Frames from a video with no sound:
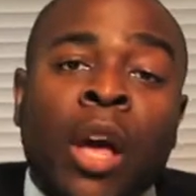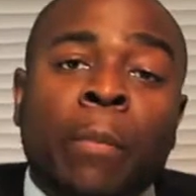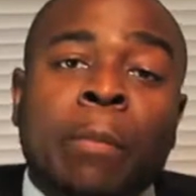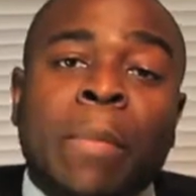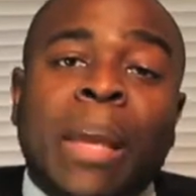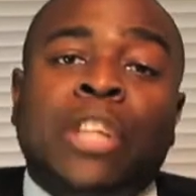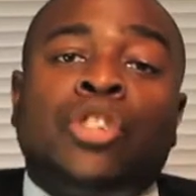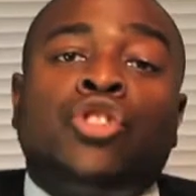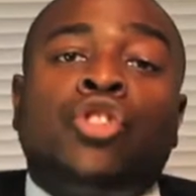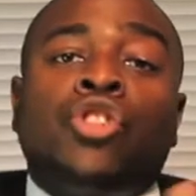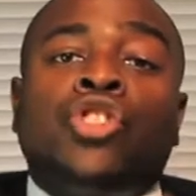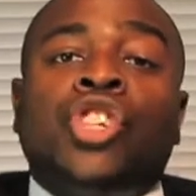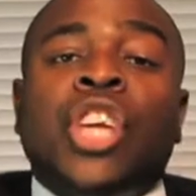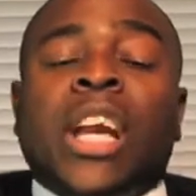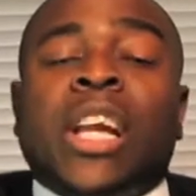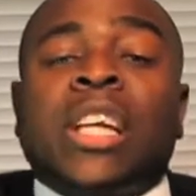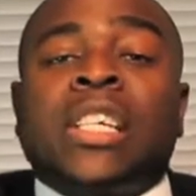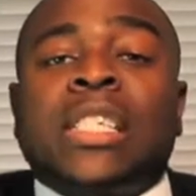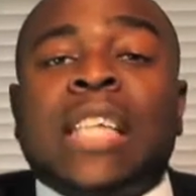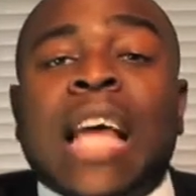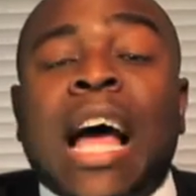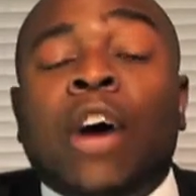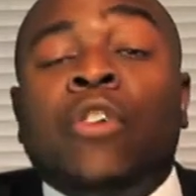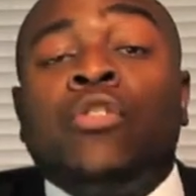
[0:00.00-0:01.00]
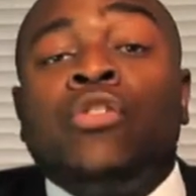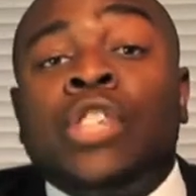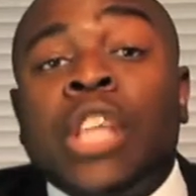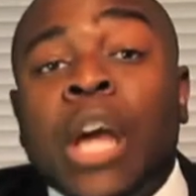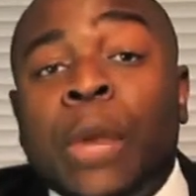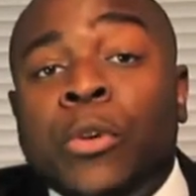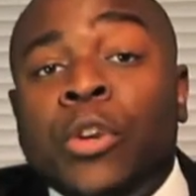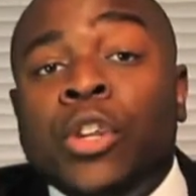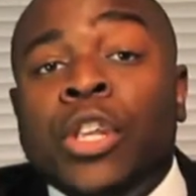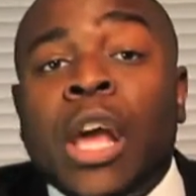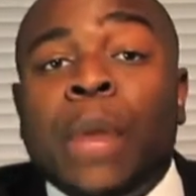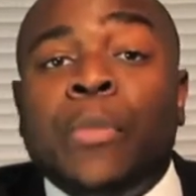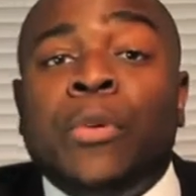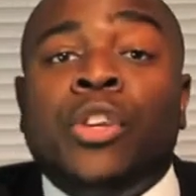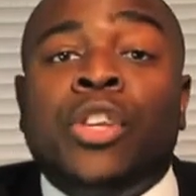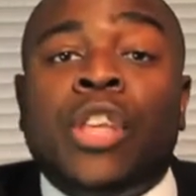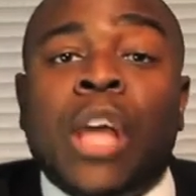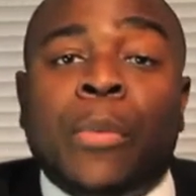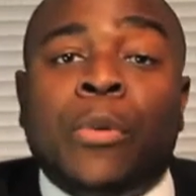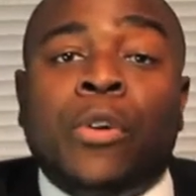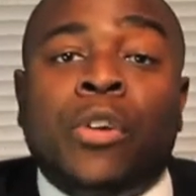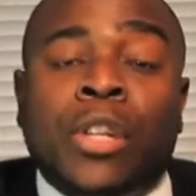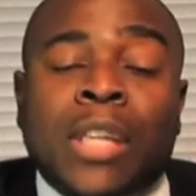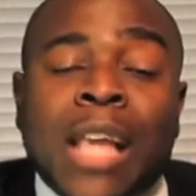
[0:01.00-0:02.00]
Make sure you check us out,
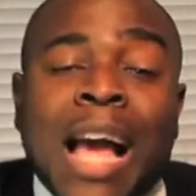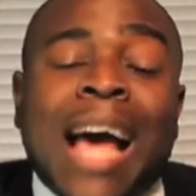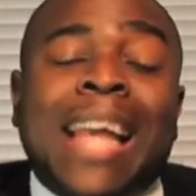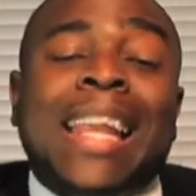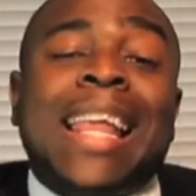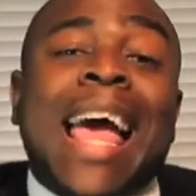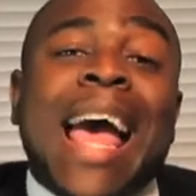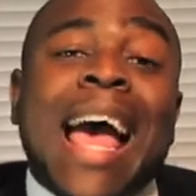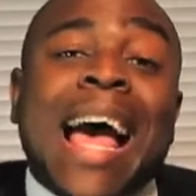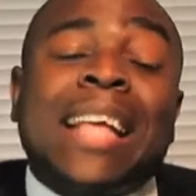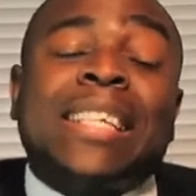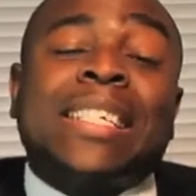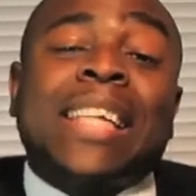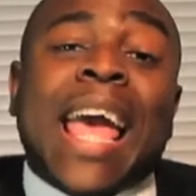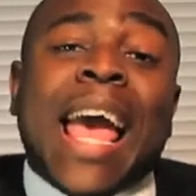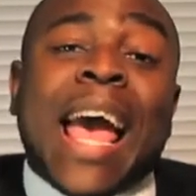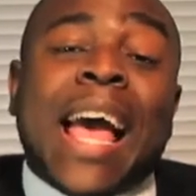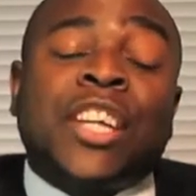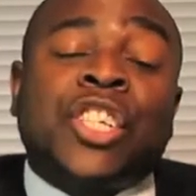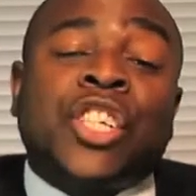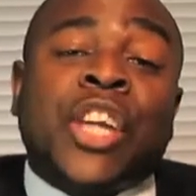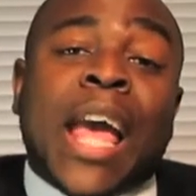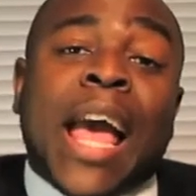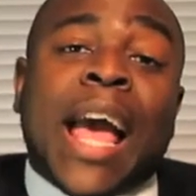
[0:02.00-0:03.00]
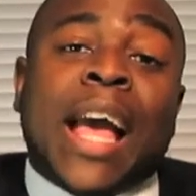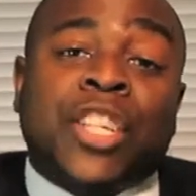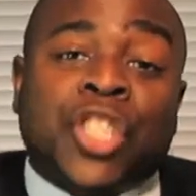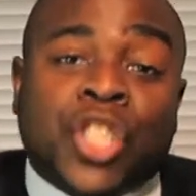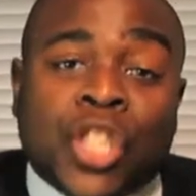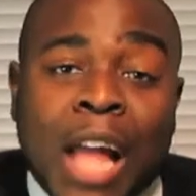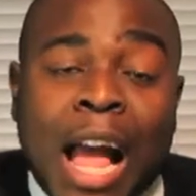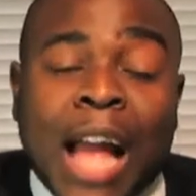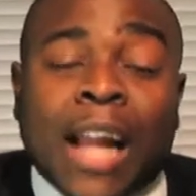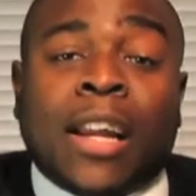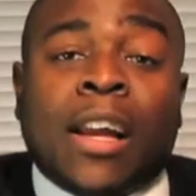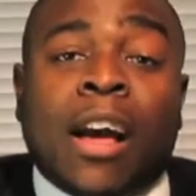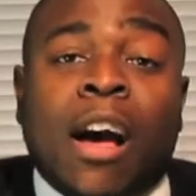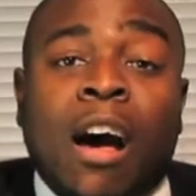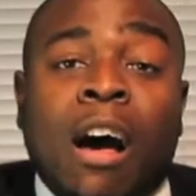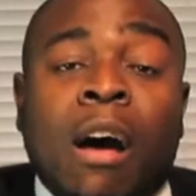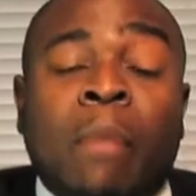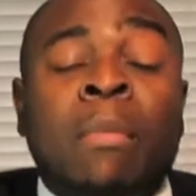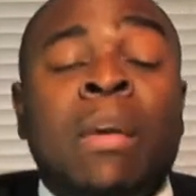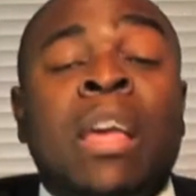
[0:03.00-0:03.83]
www.askashcash.com.